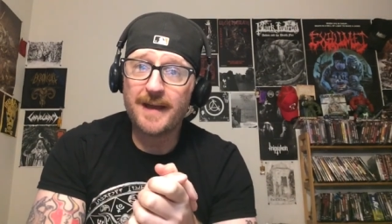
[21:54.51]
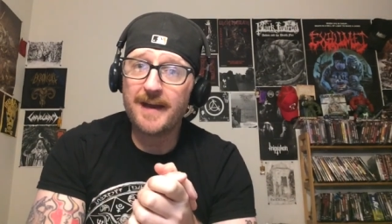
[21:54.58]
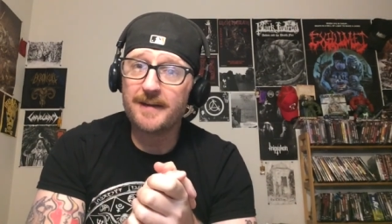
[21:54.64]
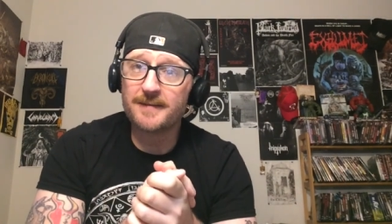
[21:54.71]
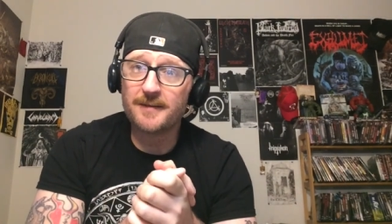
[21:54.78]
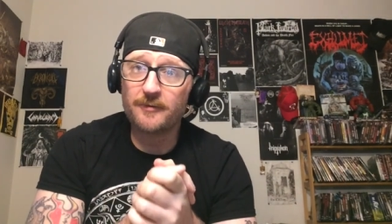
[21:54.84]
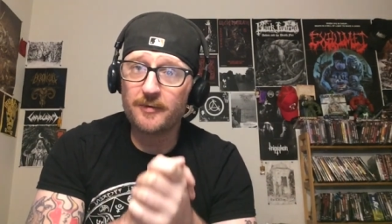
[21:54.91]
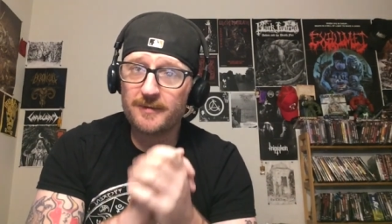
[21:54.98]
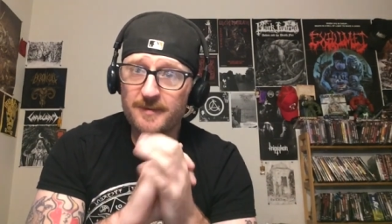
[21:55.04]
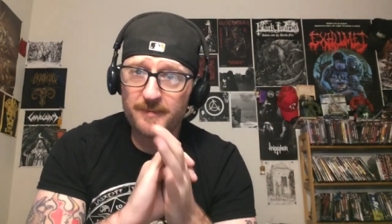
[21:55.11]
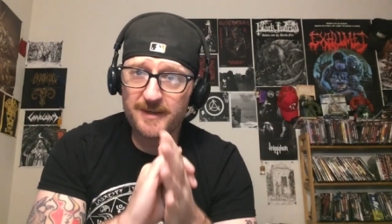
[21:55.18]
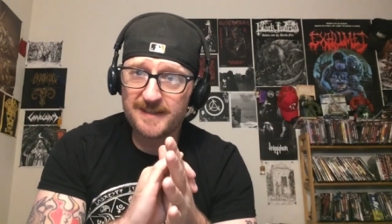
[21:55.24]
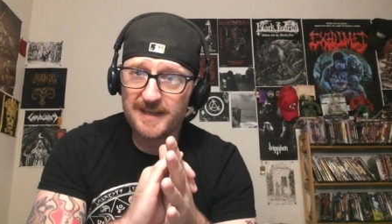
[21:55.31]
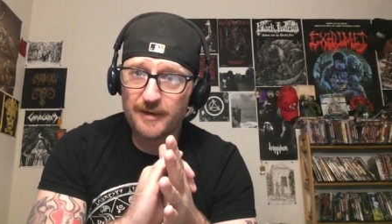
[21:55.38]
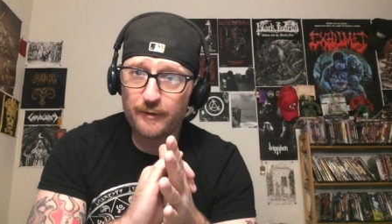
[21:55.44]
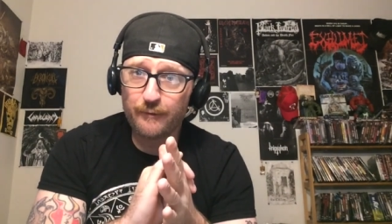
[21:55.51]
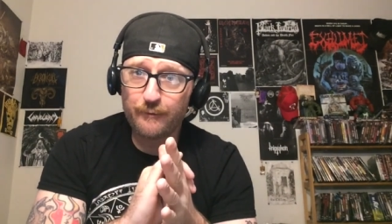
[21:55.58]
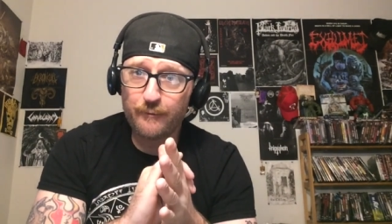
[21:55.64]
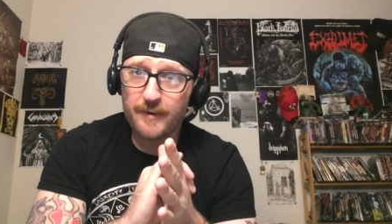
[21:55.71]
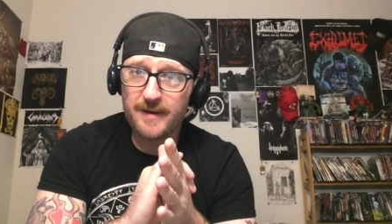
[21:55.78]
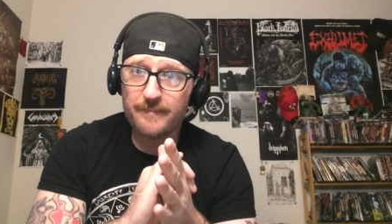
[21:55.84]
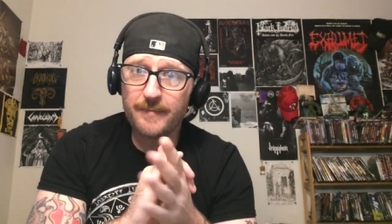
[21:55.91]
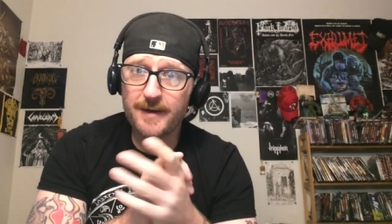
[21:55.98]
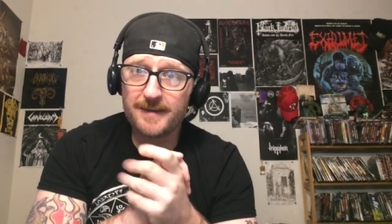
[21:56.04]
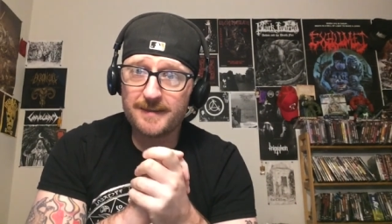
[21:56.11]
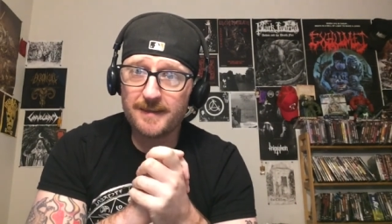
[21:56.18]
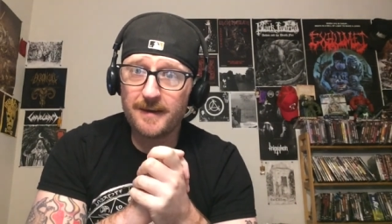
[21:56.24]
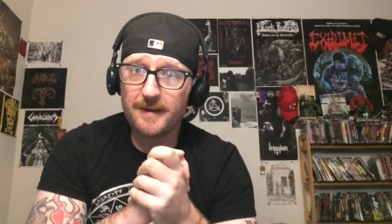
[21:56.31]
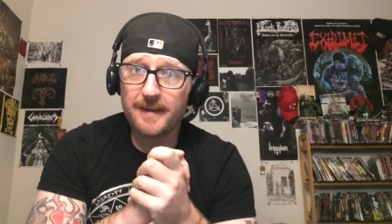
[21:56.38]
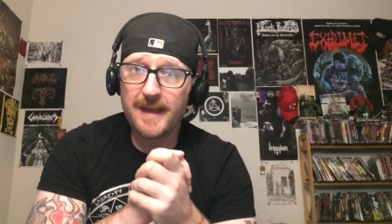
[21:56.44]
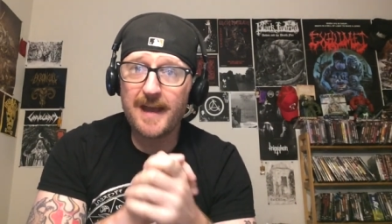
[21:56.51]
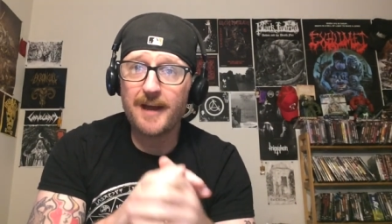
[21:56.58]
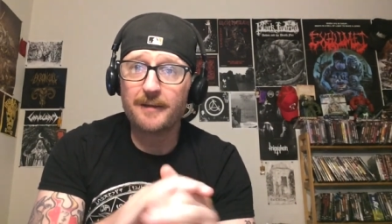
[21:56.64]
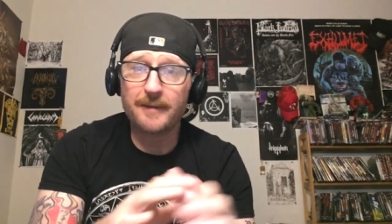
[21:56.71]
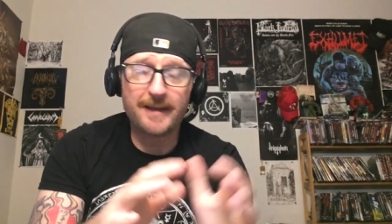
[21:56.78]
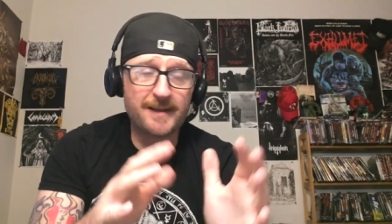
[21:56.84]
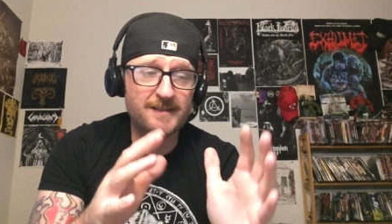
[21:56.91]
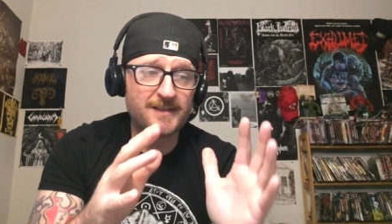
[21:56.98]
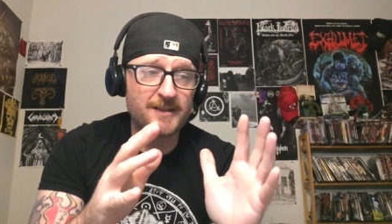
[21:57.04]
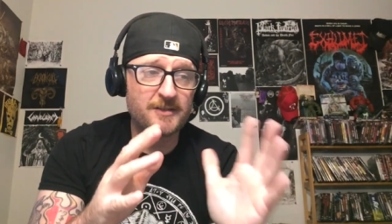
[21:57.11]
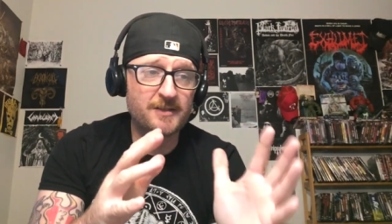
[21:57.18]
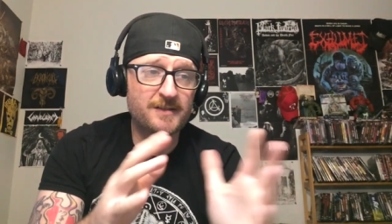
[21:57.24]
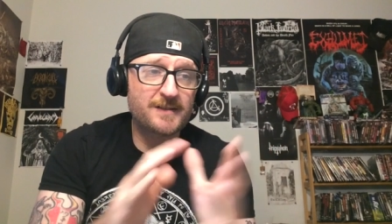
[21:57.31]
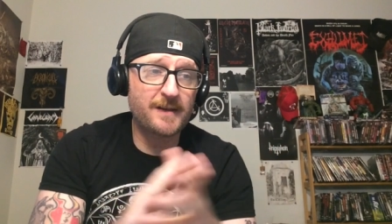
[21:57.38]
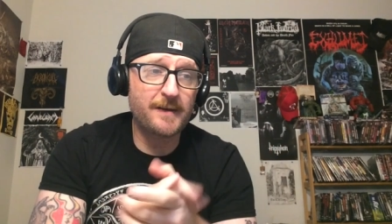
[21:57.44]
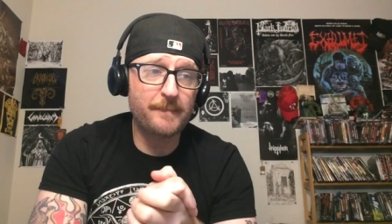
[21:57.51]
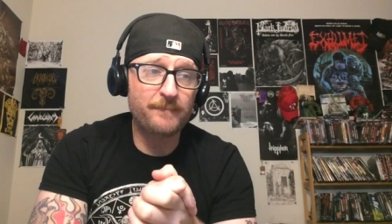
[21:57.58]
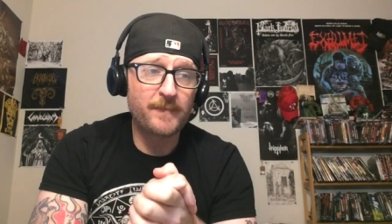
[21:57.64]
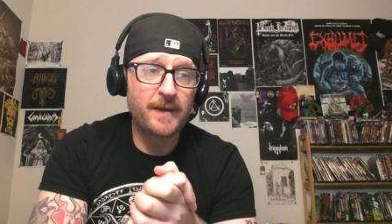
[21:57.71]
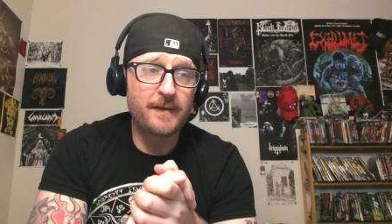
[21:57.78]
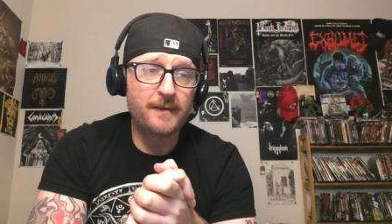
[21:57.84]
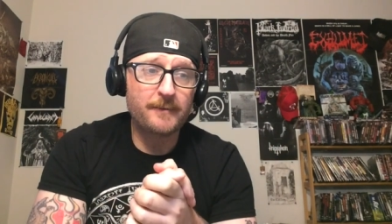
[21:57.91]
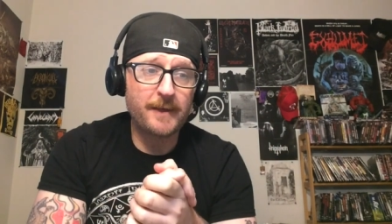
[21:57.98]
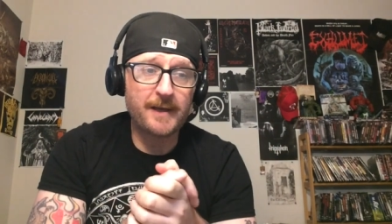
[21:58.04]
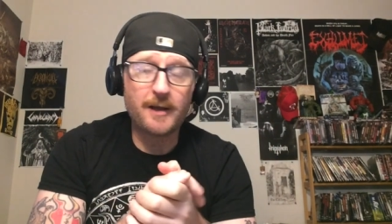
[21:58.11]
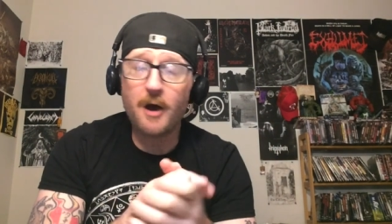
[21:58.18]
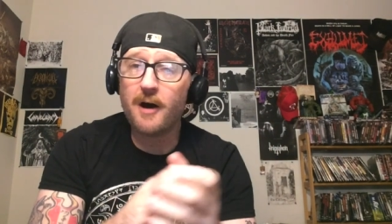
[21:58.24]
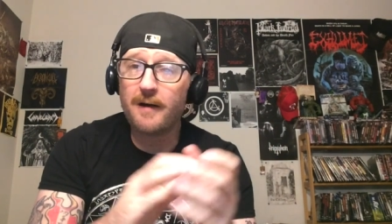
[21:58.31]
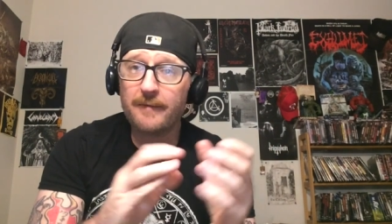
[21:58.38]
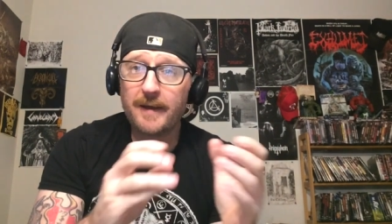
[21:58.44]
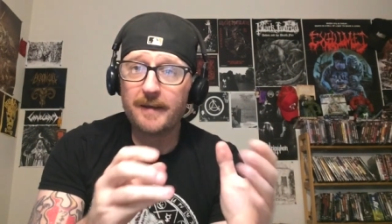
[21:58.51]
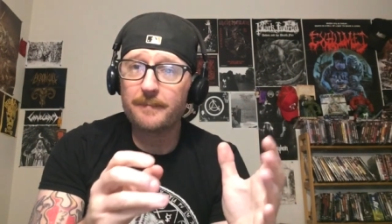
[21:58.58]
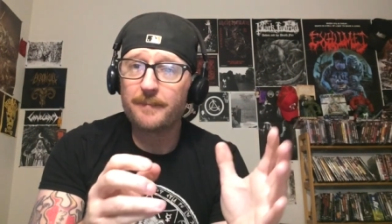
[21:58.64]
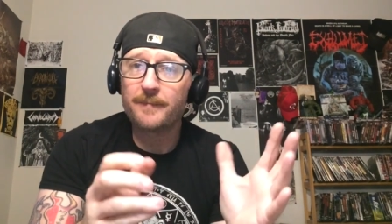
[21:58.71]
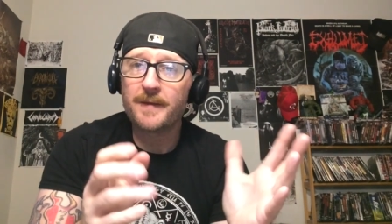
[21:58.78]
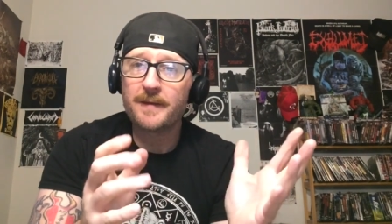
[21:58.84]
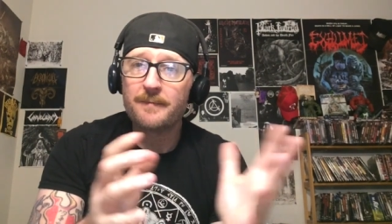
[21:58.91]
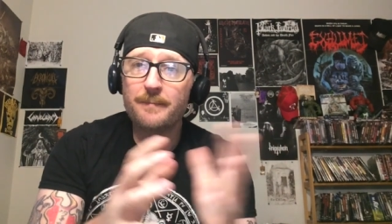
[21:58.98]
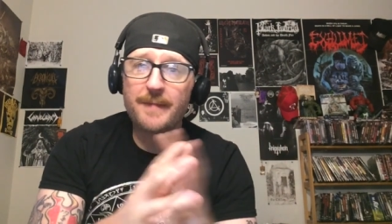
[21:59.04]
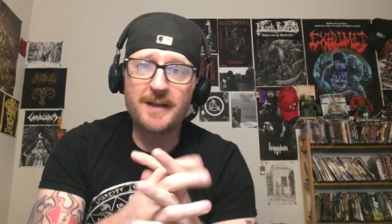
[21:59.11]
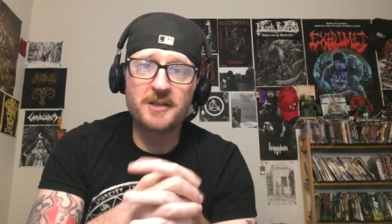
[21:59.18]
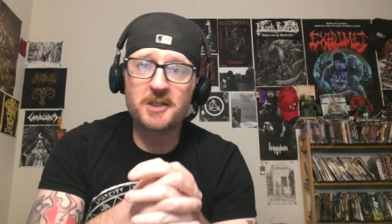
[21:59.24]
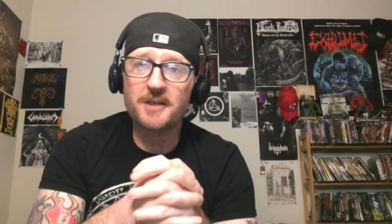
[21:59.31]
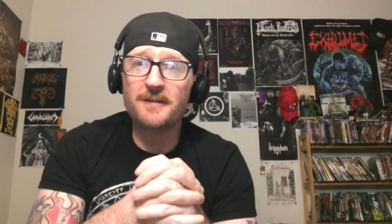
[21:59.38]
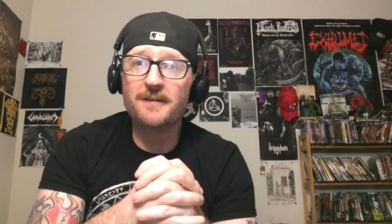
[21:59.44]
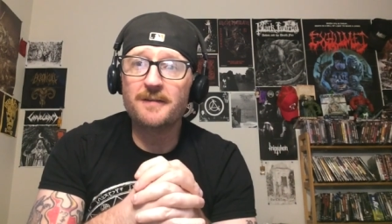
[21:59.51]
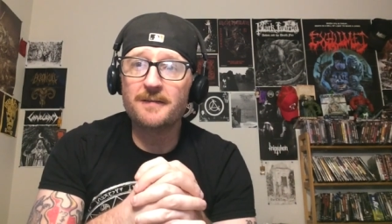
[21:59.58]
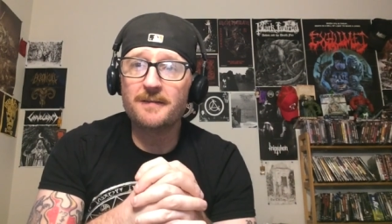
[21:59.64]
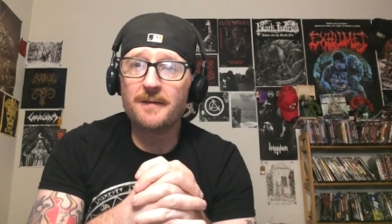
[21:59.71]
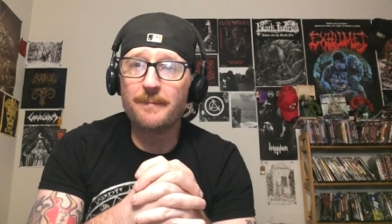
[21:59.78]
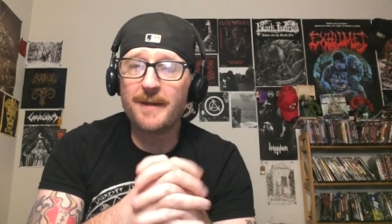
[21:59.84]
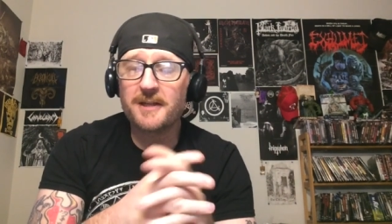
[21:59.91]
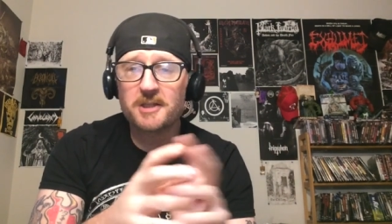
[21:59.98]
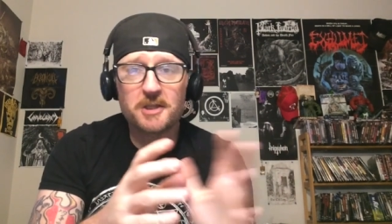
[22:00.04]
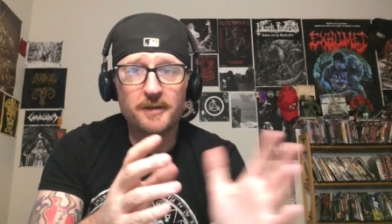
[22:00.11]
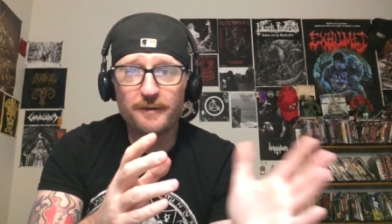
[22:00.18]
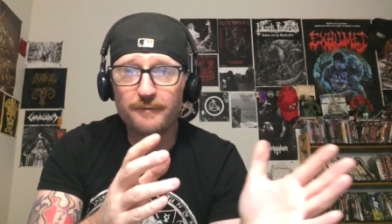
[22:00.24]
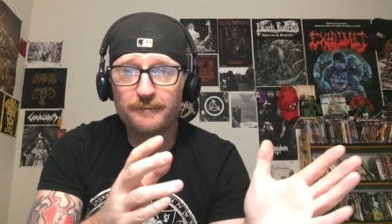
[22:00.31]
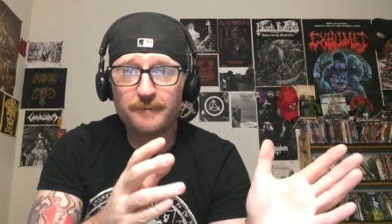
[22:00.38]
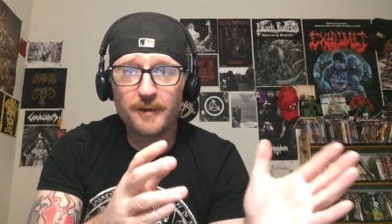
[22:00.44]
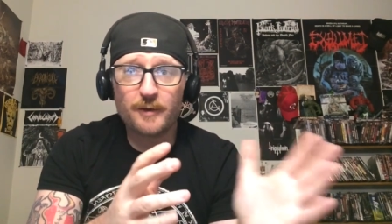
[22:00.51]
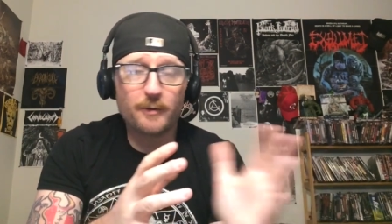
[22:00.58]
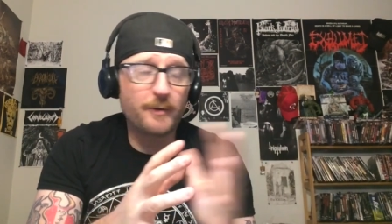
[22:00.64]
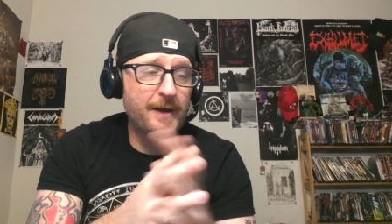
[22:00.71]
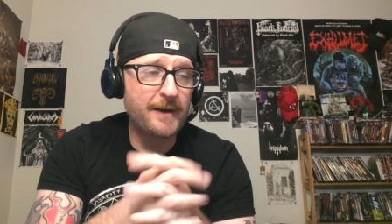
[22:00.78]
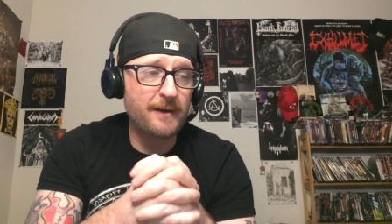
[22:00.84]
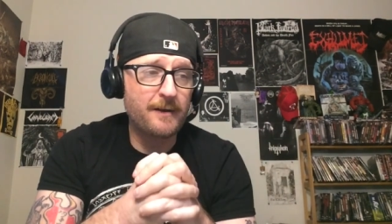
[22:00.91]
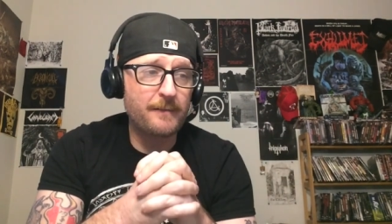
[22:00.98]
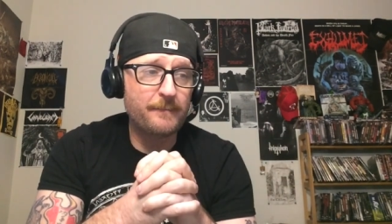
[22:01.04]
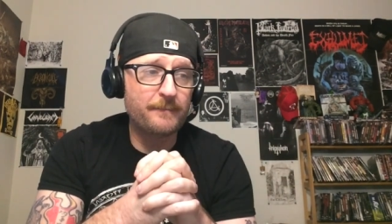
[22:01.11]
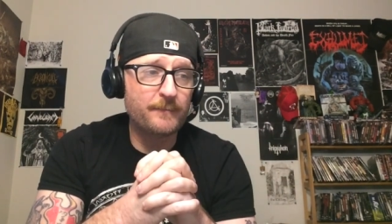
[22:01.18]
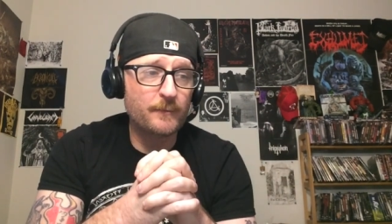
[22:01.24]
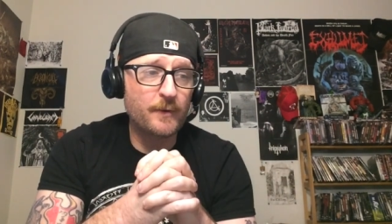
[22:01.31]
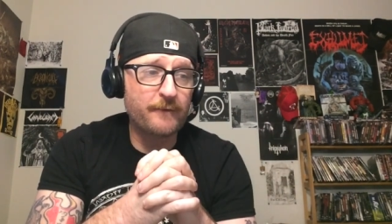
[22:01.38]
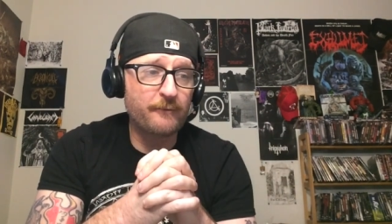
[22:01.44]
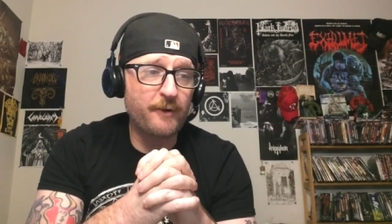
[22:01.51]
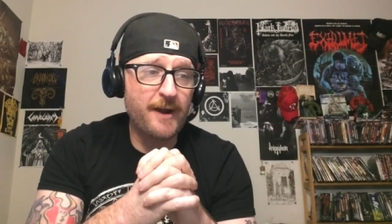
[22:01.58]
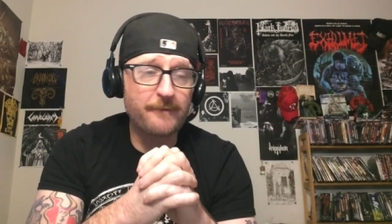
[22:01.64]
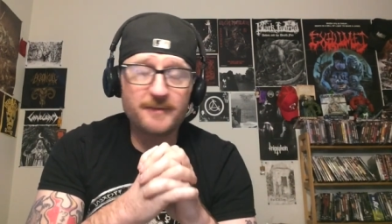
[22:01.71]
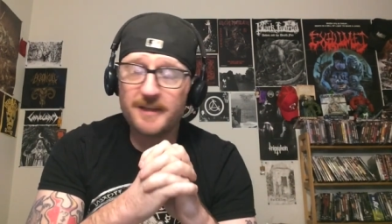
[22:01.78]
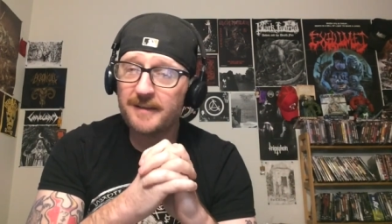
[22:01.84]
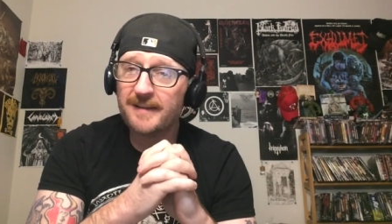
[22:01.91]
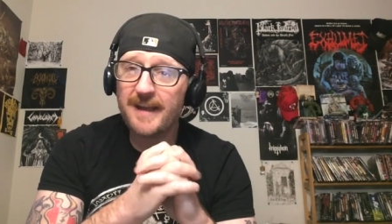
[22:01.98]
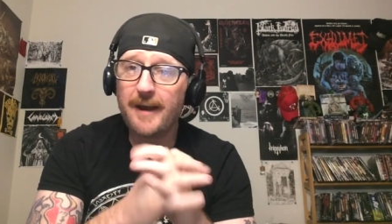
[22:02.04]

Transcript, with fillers: That is going to be tier three. But uh, yeah, like I said, just um, like uh, like mention mention of you know um, Lovecraftian